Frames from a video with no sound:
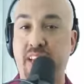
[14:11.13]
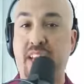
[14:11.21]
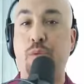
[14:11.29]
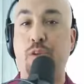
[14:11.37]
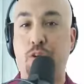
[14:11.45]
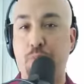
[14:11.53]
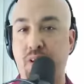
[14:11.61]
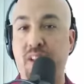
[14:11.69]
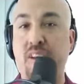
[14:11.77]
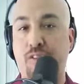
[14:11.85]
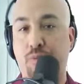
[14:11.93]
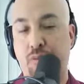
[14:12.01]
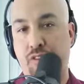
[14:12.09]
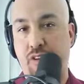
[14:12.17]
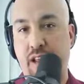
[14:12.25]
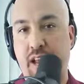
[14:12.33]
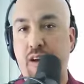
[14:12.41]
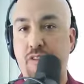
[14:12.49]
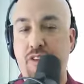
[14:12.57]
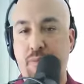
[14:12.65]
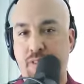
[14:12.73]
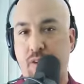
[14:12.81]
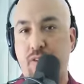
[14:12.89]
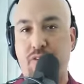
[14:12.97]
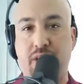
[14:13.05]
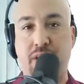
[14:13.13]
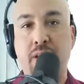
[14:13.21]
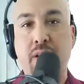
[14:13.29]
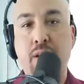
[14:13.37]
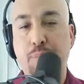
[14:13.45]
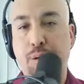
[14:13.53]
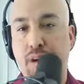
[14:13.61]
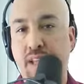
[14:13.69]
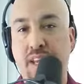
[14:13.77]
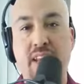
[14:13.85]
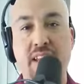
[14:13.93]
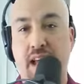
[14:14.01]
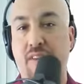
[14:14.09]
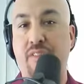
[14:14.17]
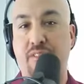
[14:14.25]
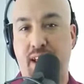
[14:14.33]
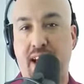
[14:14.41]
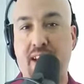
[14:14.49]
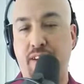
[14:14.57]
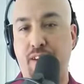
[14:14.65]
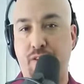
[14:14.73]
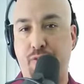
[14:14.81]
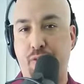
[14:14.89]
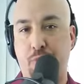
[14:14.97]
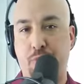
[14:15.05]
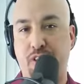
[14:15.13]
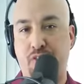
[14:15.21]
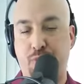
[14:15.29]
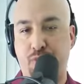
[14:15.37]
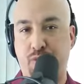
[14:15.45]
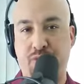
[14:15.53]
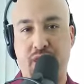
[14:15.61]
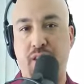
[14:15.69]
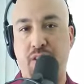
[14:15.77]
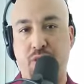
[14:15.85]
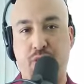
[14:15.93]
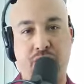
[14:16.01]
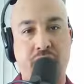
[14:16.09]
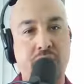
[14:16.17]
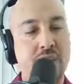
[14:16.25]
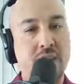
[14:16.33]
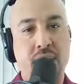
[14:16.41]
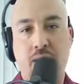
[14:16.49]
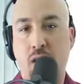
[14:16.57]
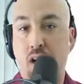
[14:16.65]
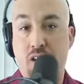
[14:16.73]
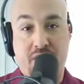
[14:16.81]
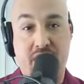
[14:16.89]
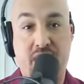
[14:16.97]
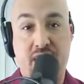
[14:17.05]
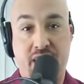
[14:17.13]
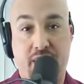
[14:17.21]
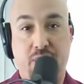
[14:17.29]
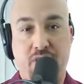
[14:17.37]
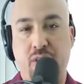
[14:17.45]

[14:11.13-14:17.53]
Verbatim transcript: Again, what you put in is what you get out. James Harrison putting it in now, the sack leader for the Pittsburgh Steelers all time.